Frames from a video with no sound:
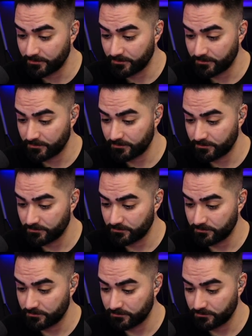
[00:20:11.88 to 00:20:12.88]

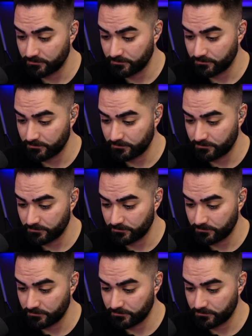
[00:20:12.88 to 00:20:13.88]

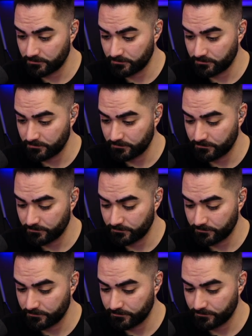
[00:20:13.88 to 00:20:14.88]

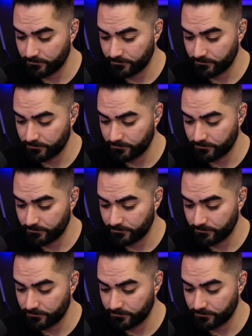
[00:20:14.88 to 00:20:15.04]
(no one is talking)